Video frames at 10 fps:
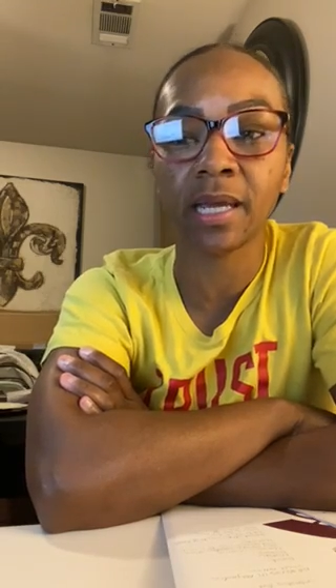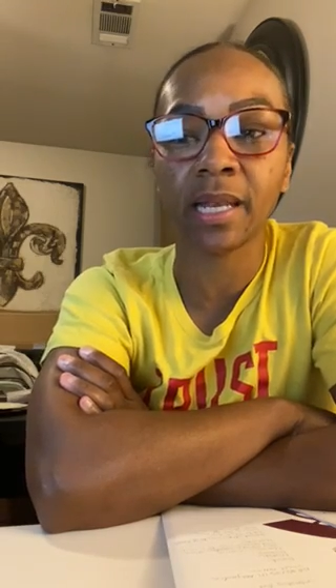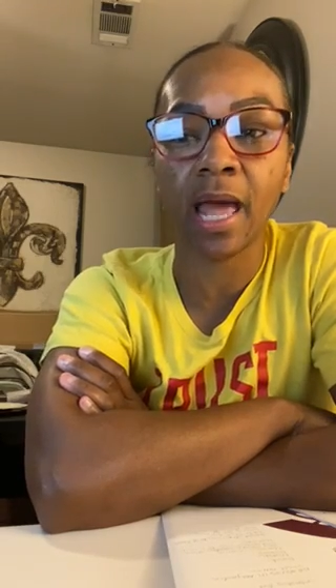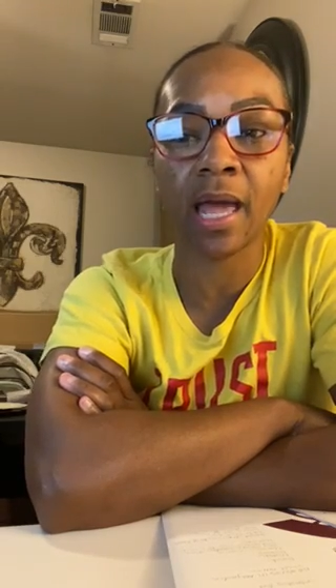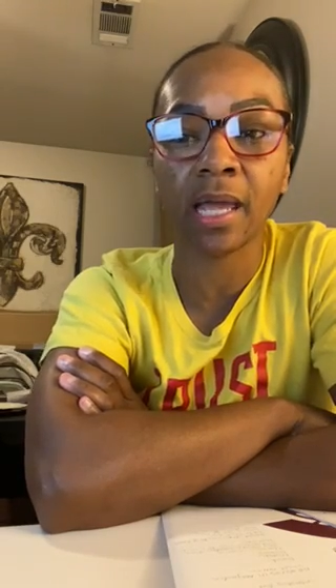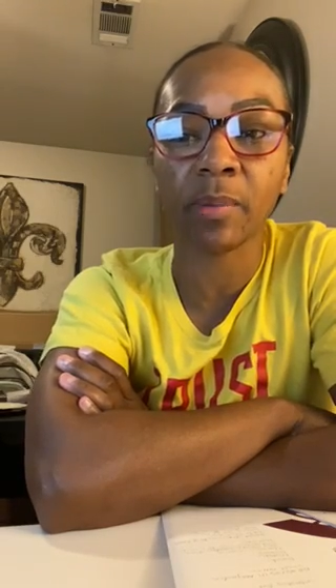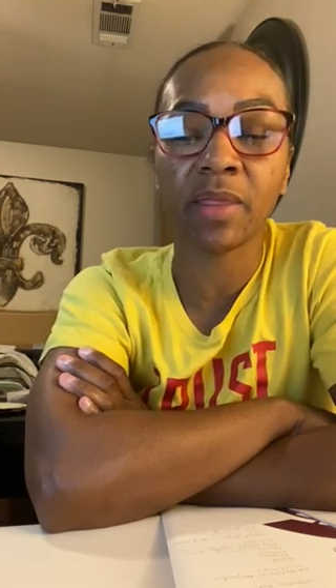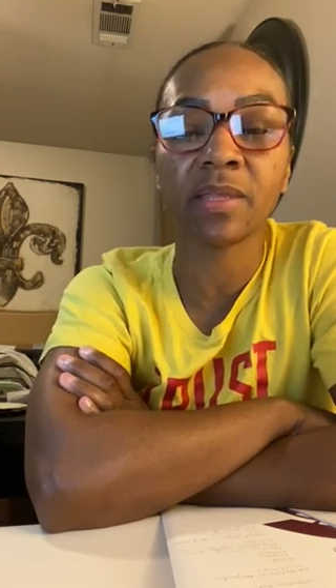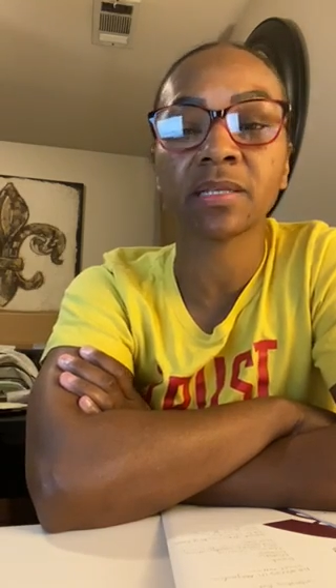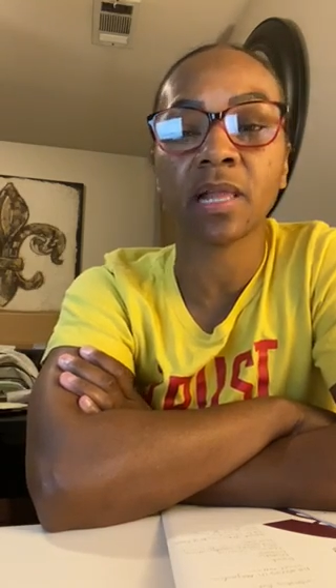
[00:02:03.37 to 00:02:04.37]
And I am
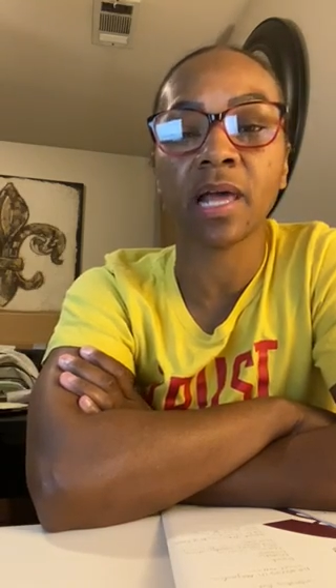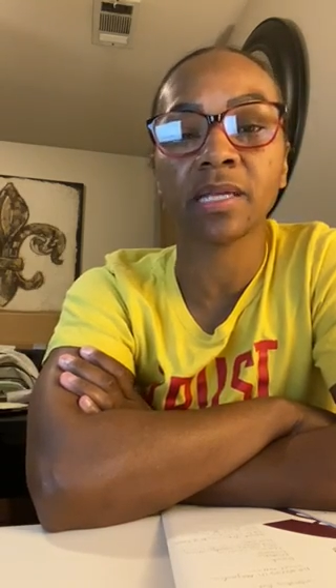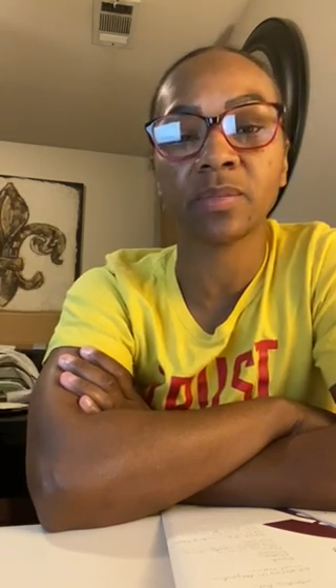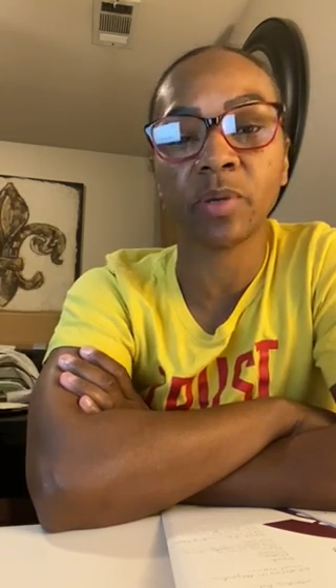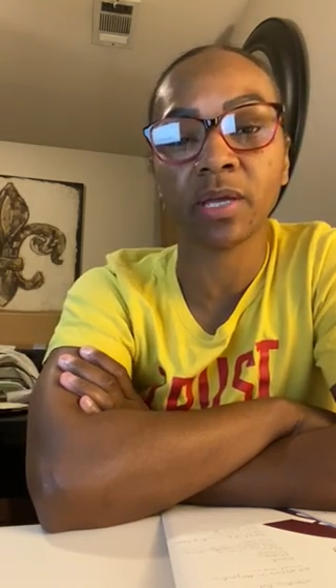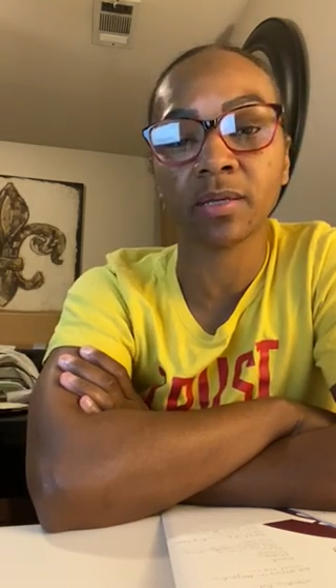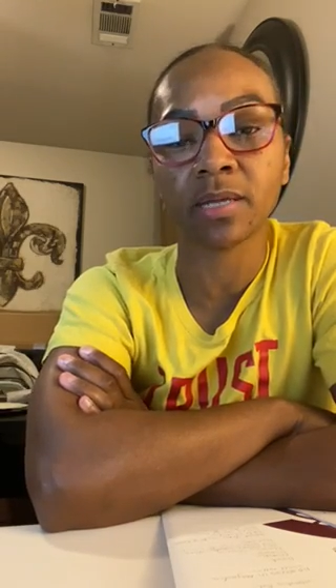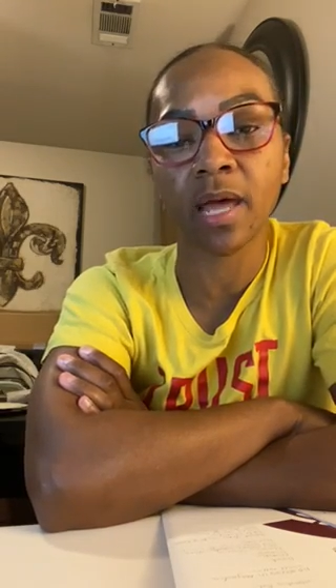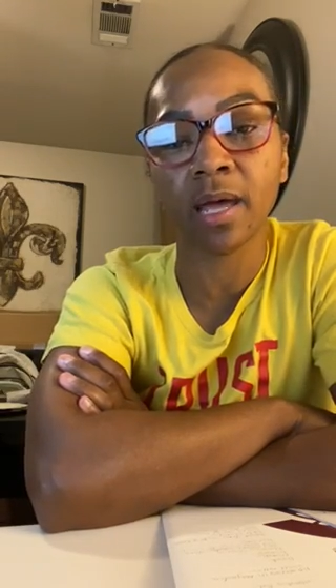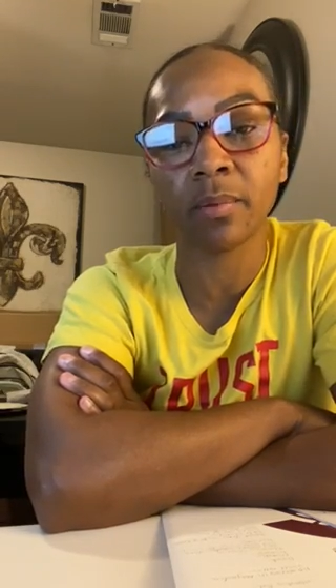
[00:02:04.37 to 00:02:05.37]
in this class because
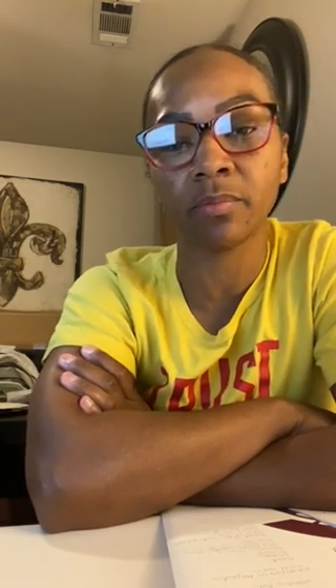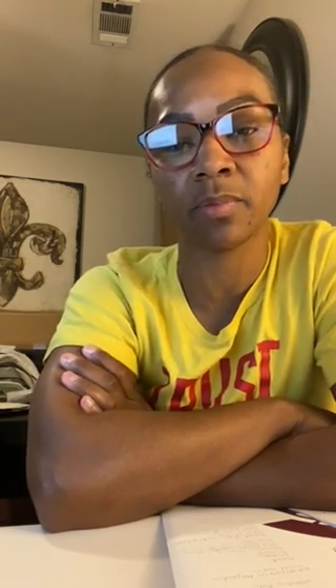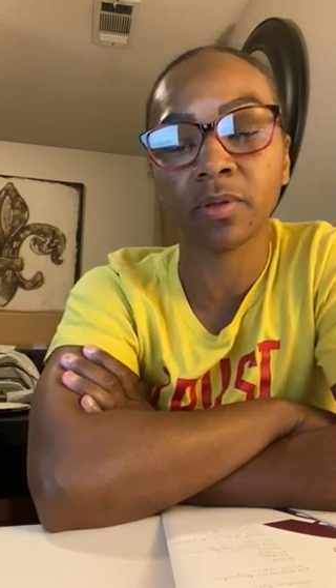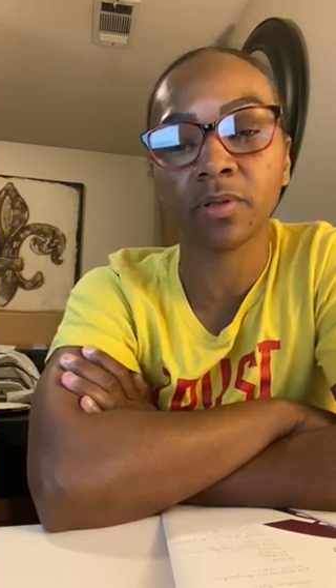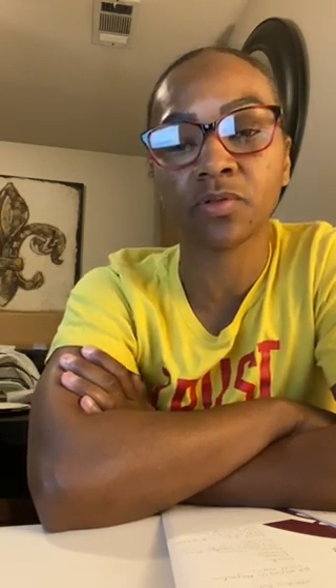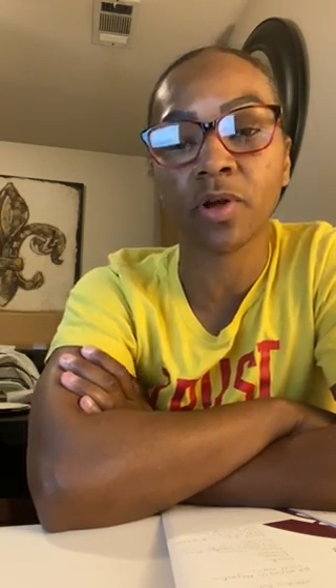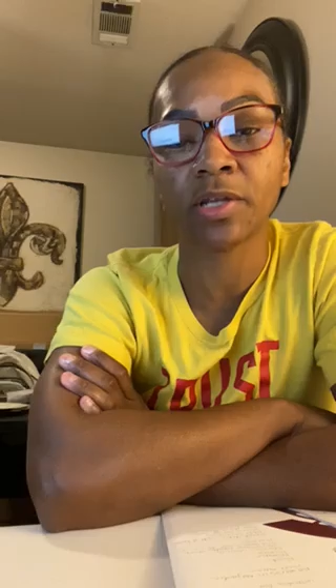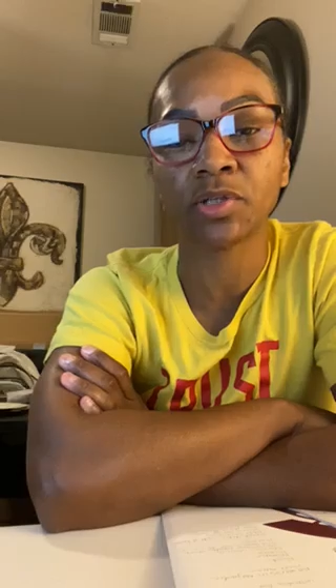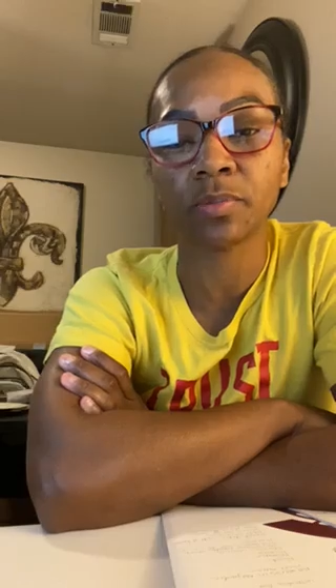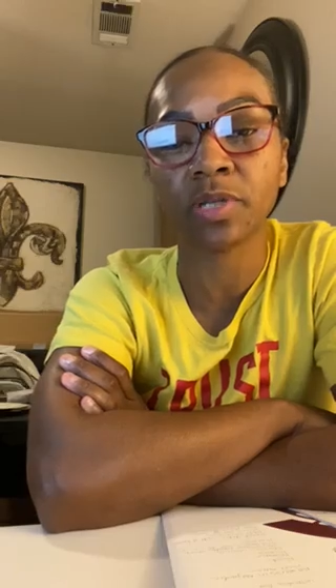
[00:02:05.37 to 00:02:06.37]
I'm
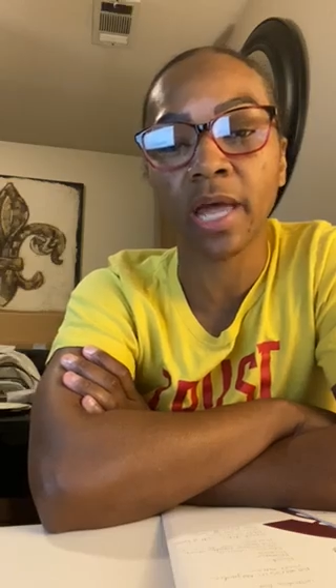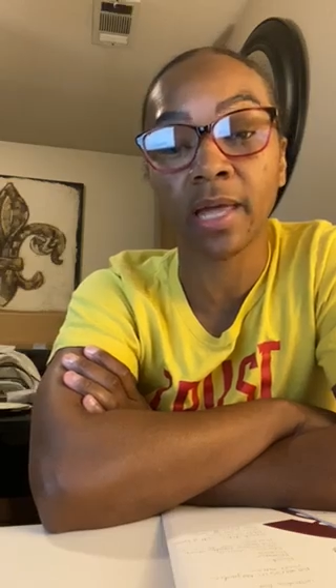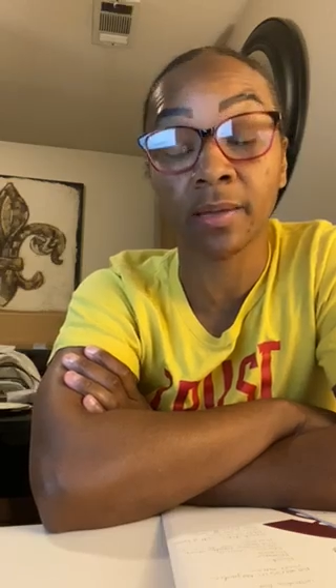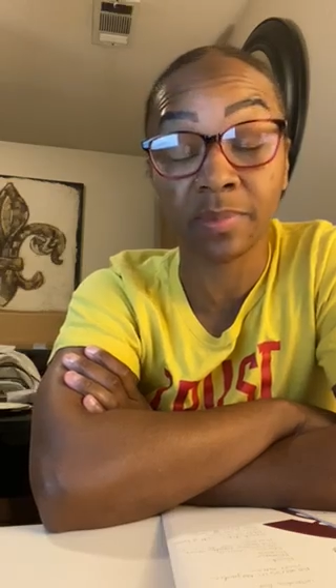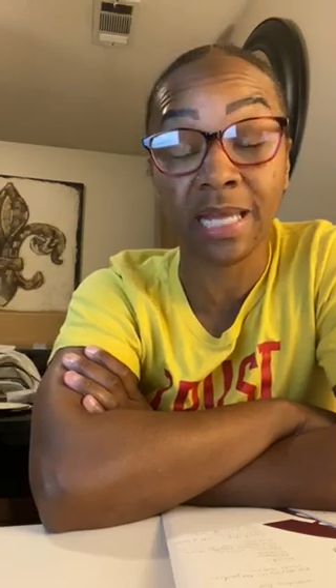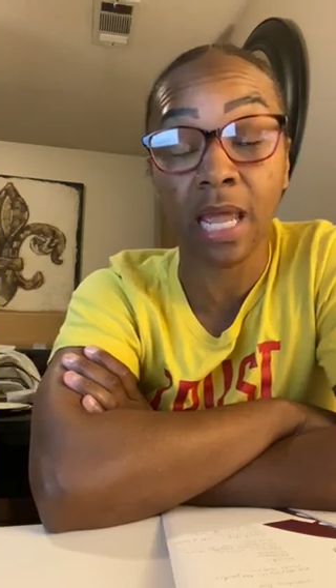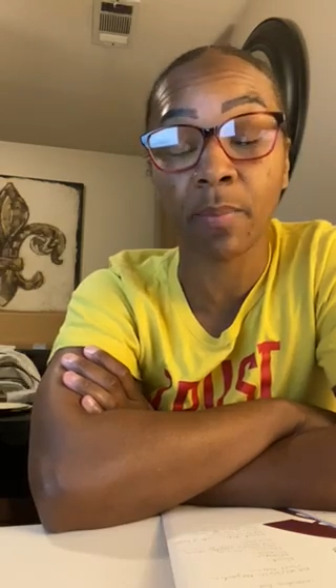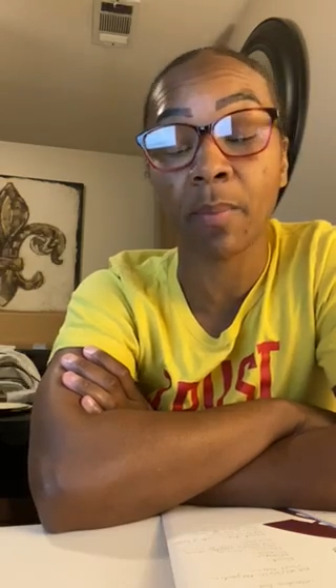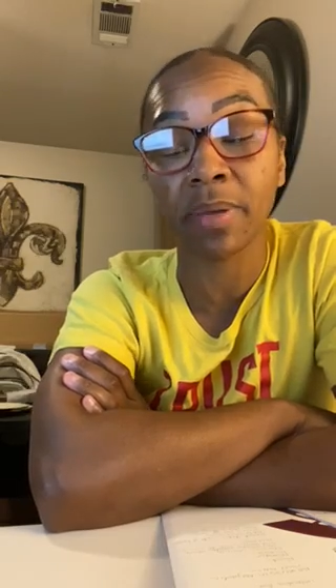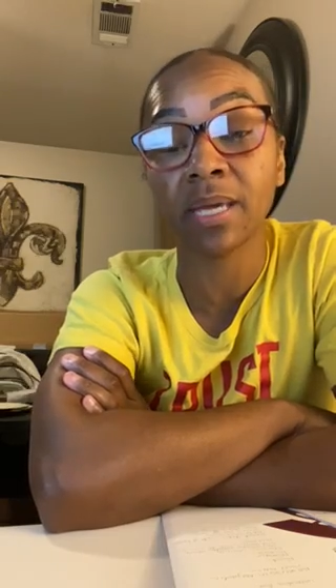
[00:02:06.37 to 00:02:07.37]
trying to obtain
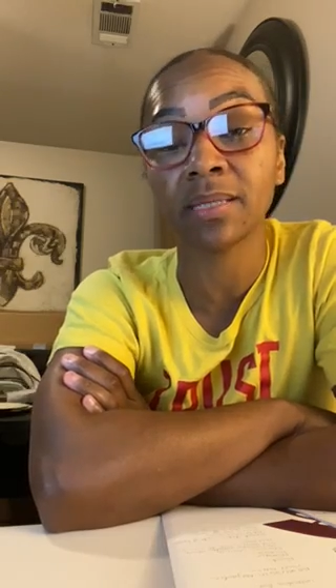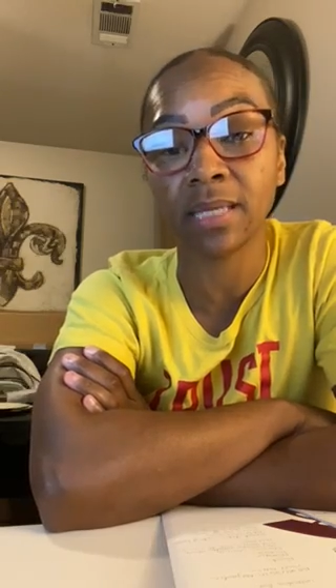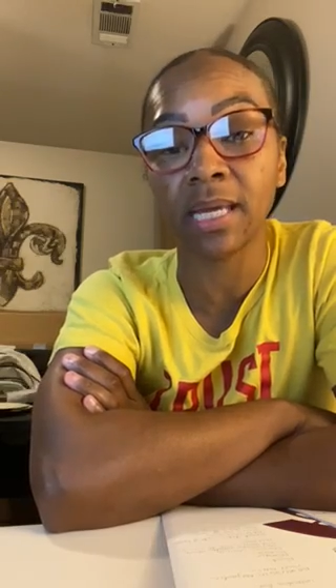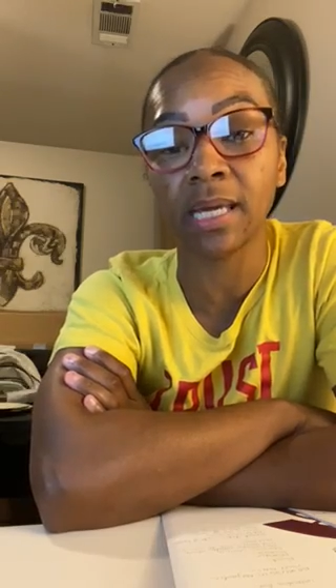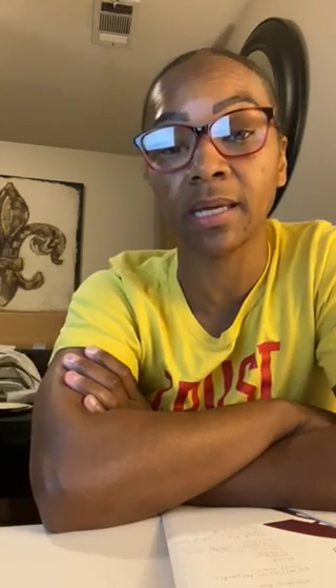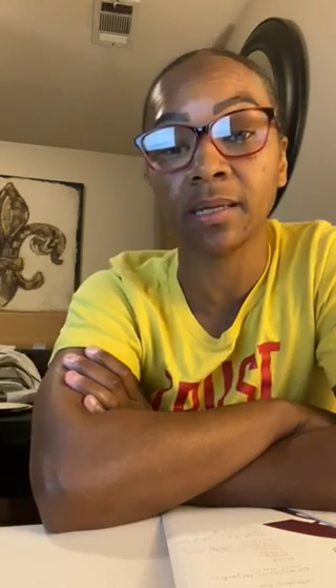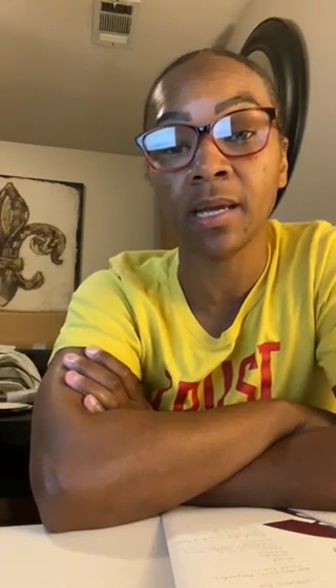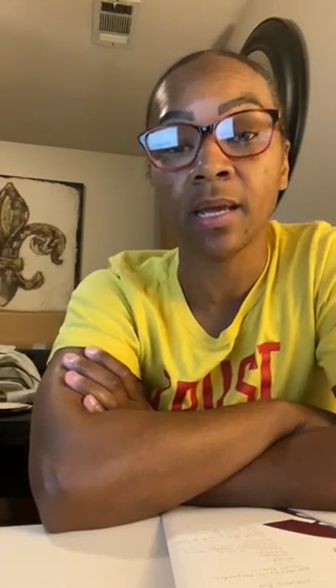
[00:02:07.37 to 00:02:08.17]
my BSN.